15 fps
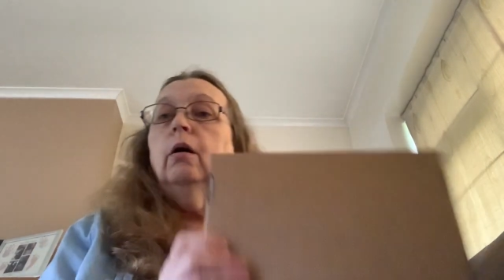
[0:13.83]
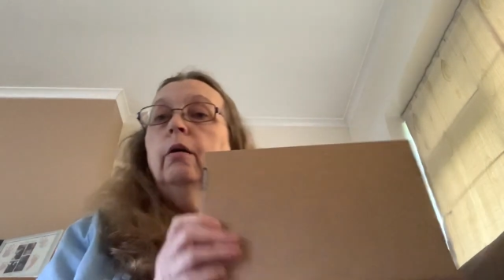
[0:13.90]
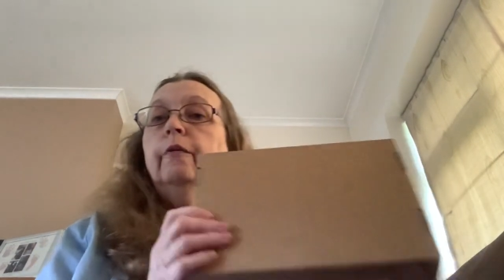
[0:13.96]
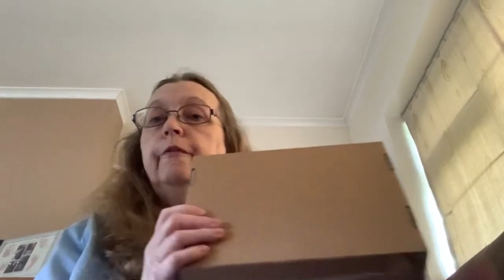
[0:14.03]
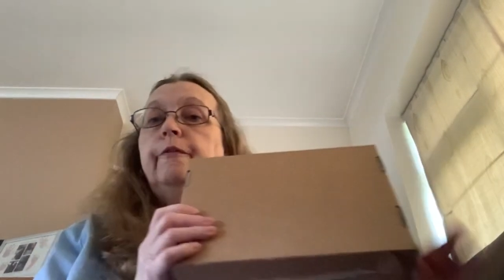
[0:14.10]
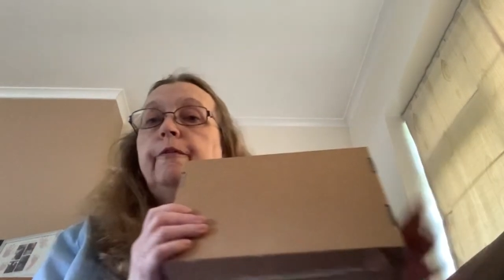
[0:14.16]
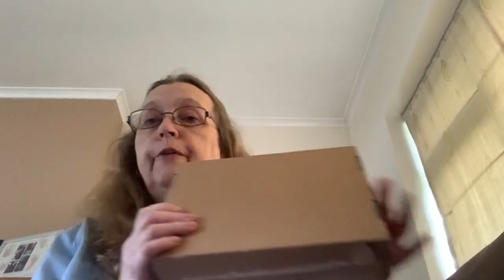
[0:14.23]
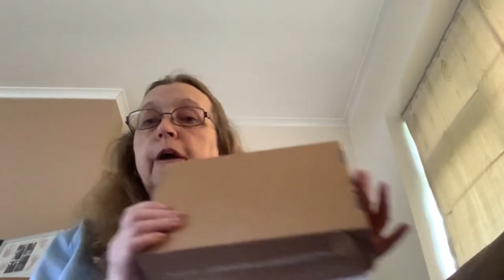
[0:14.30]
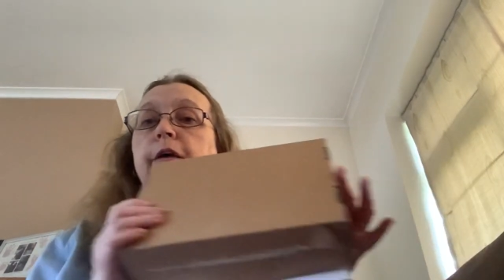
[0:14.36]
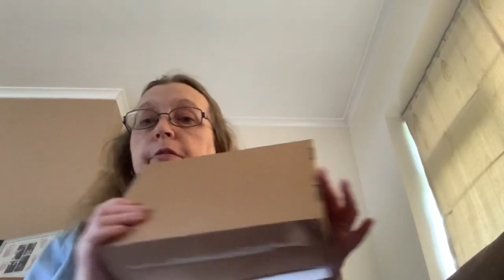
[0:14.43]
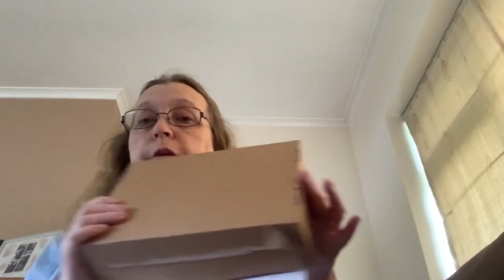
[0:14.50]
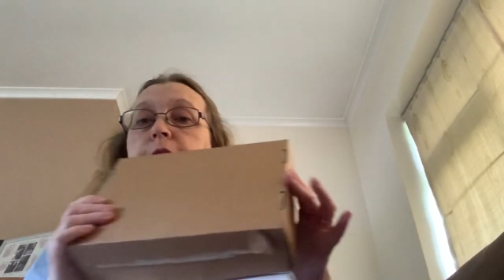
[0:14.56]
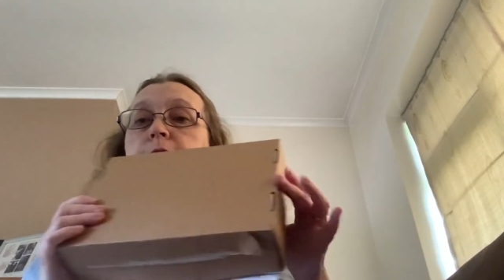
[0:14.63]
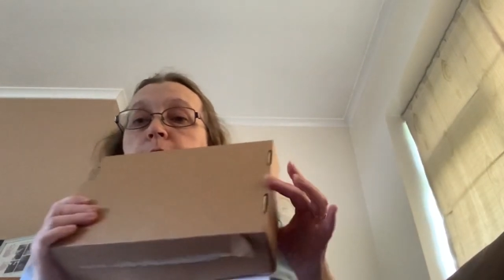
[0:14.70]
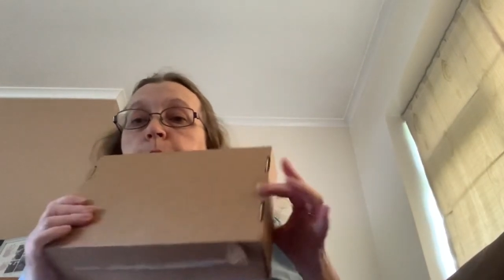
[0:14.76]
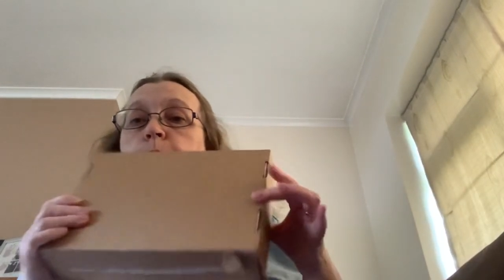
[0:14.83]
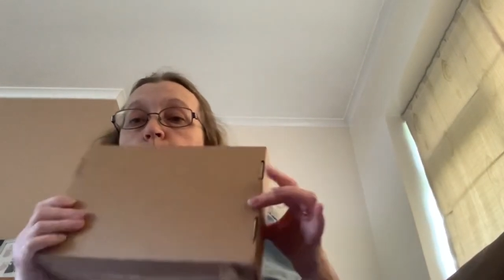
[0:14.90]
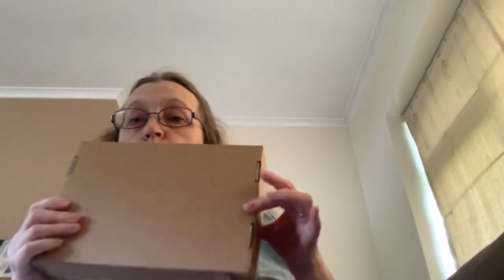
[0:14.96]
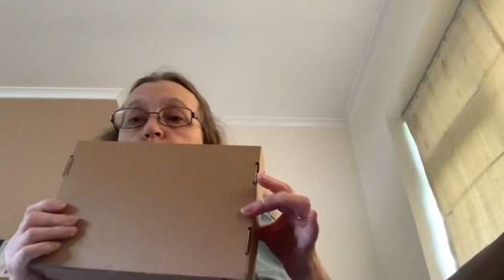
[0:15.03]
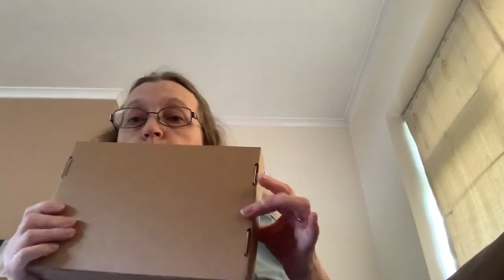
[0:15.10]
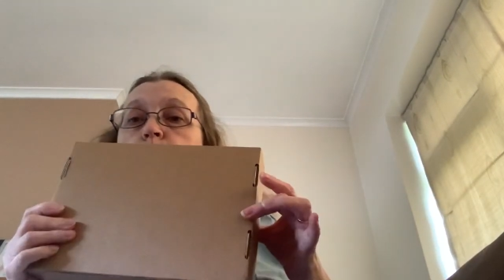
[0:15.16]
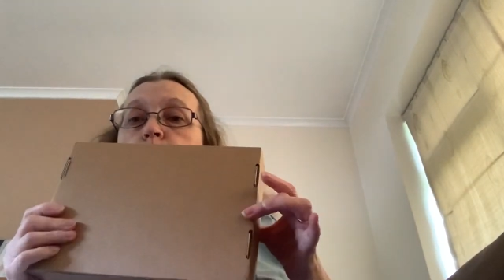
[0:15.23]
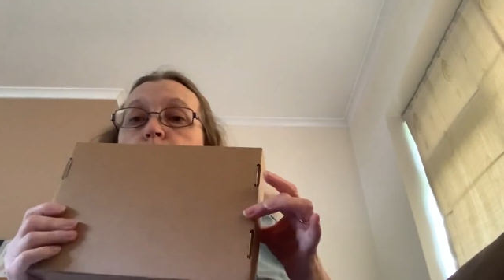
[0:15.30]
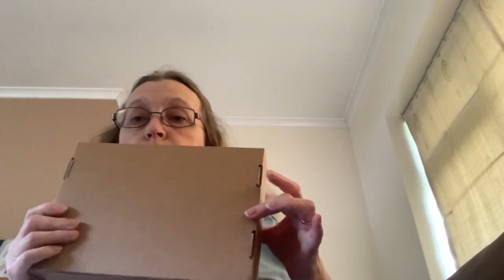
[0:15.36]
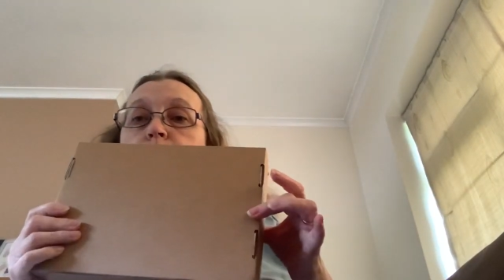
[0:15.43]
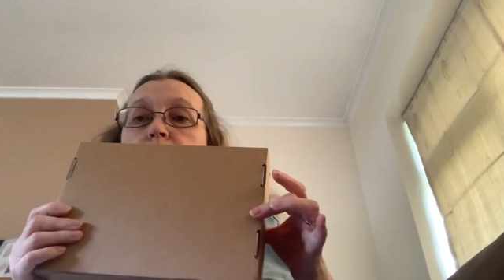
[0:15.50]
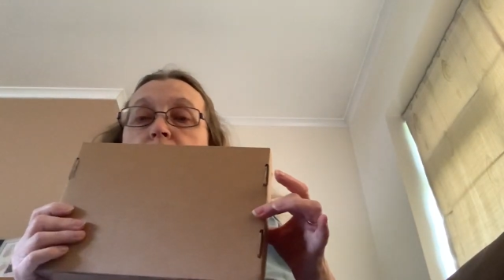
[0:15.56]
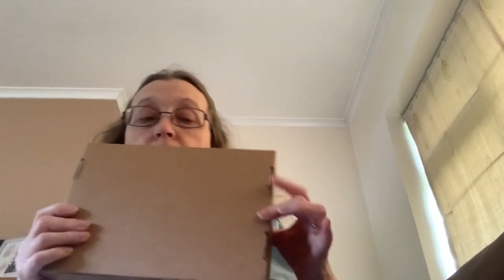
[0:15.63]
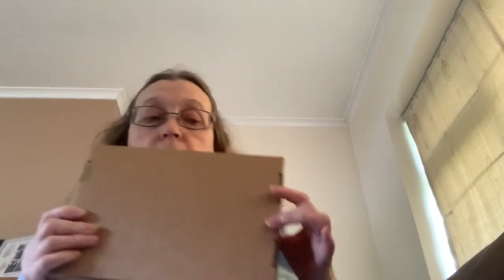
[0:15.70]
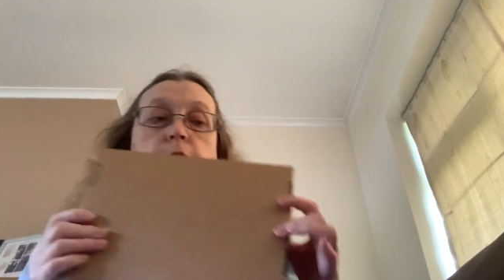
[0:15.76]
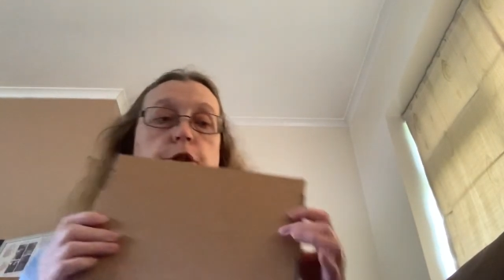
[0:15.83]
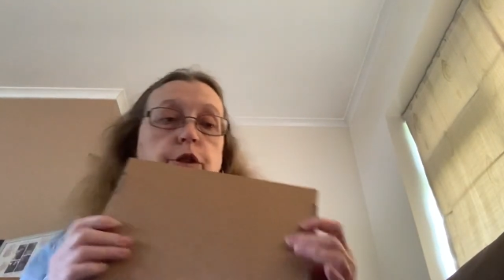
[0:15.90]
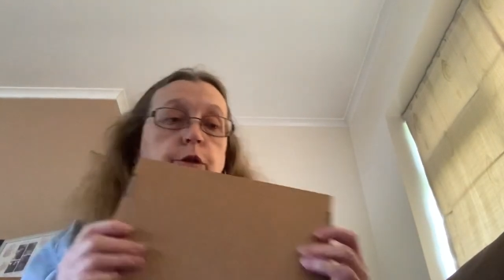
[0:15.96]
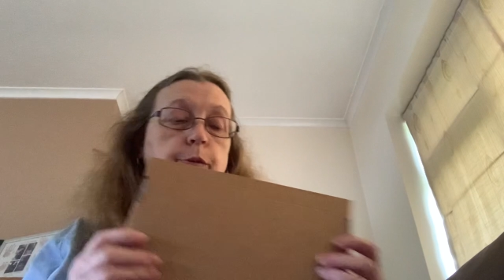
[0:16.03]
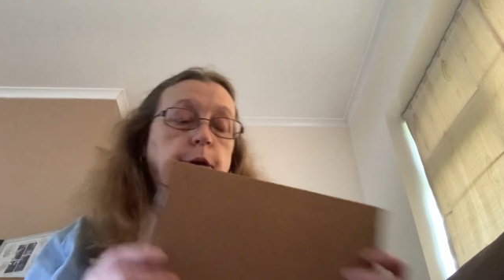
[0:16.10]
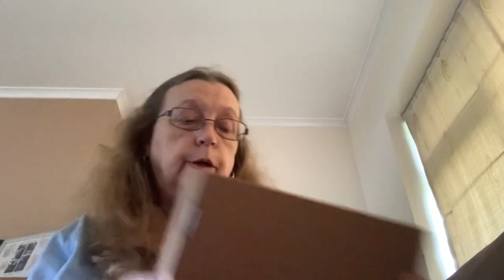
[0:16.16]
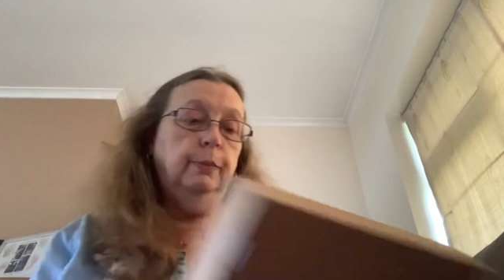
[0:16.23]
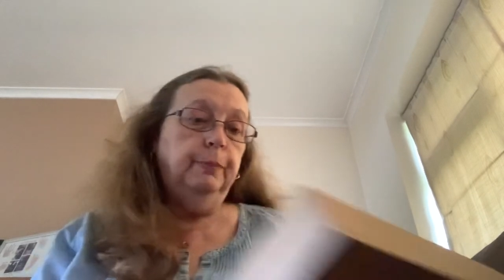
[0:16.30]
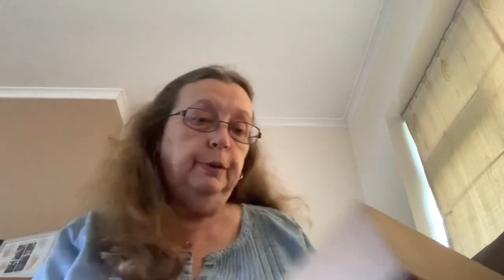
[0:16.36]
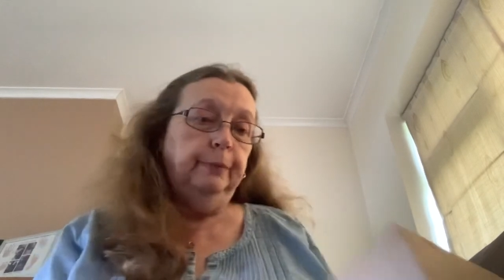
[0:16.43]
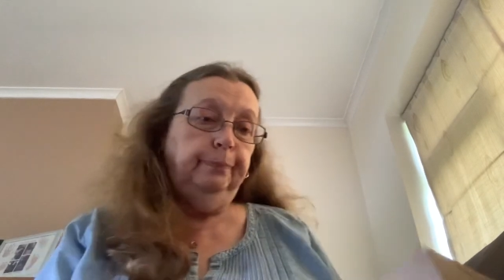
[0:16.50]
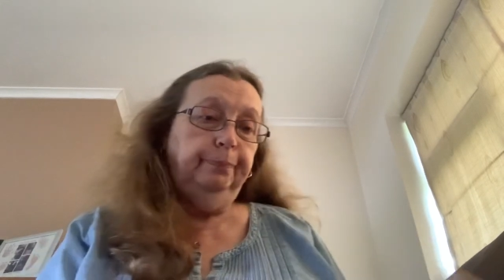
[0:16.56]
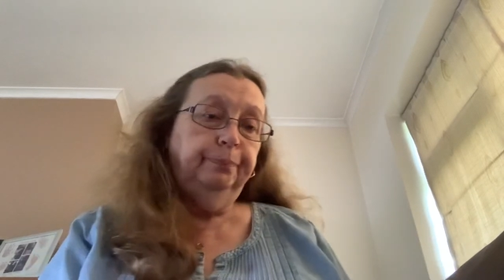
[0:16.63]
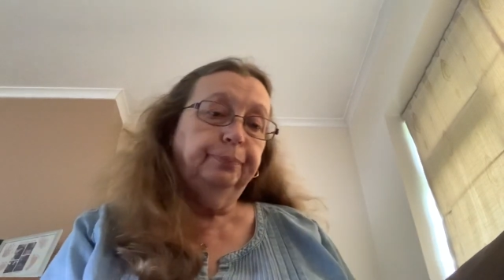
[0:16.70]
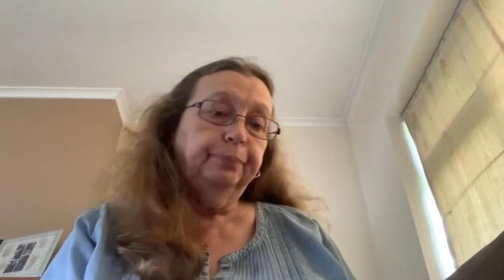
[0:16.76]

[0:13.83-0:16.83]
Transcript: a very small package to open.